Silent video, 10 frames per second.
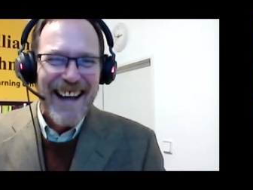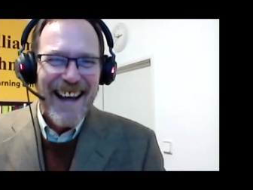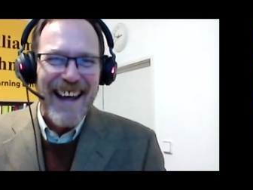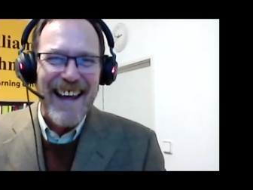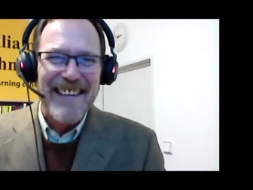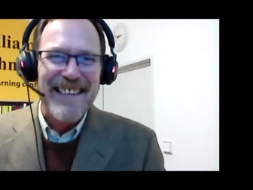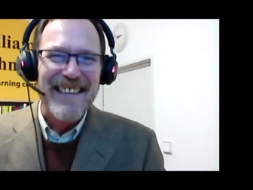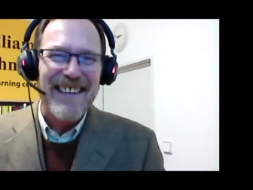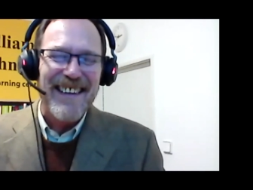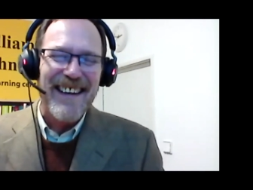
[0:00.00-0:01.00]
And
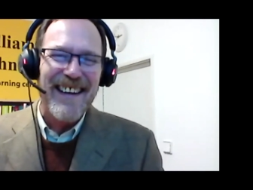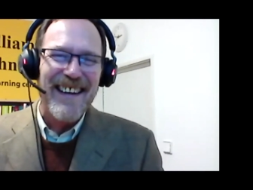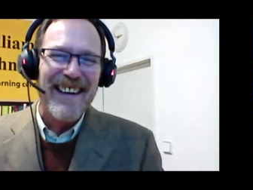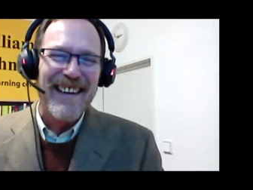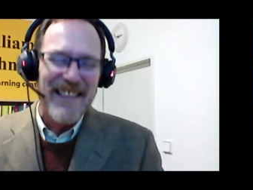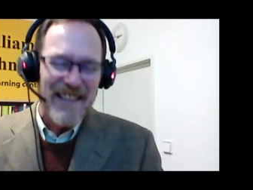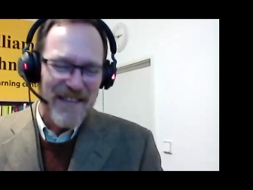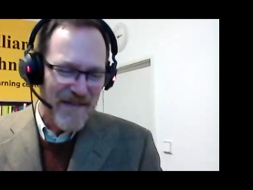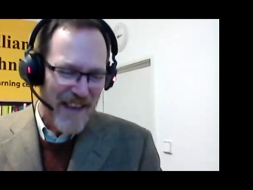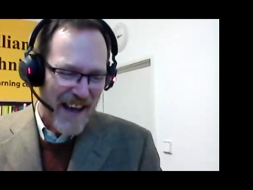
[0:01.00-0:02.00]

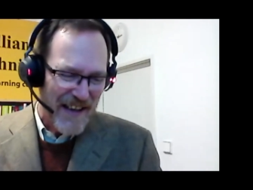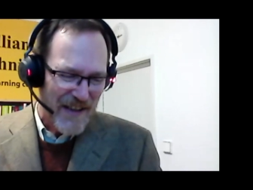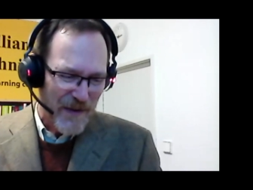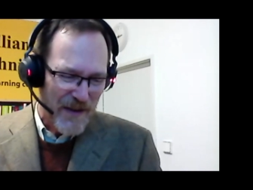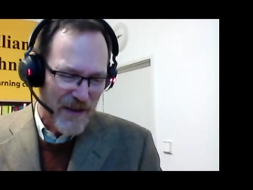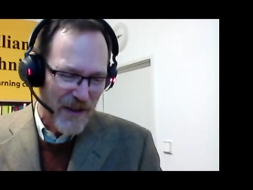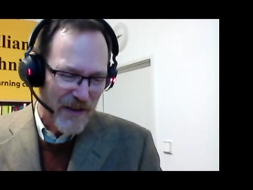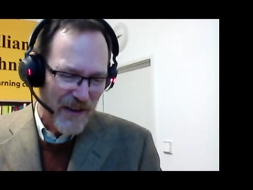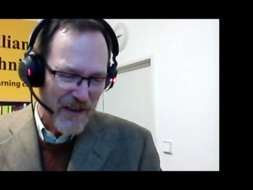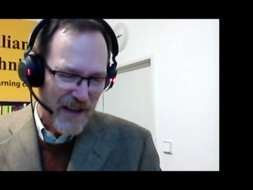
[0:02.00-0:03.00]
as a result
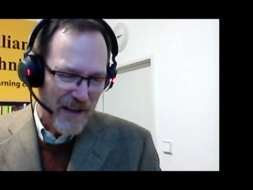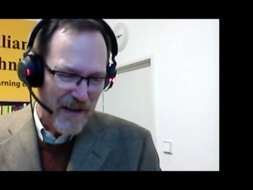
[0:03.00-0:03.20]
of this,